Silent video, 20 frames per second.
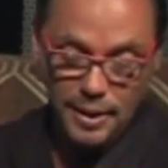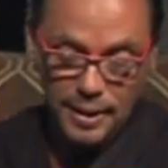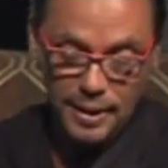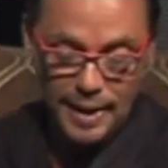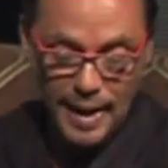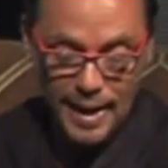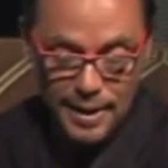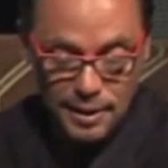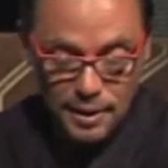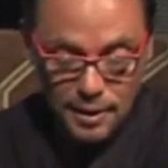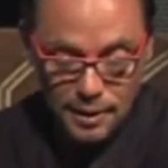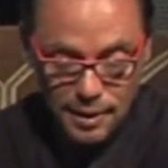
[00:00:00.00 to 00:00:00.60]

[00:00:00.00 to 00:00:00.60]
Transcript: in at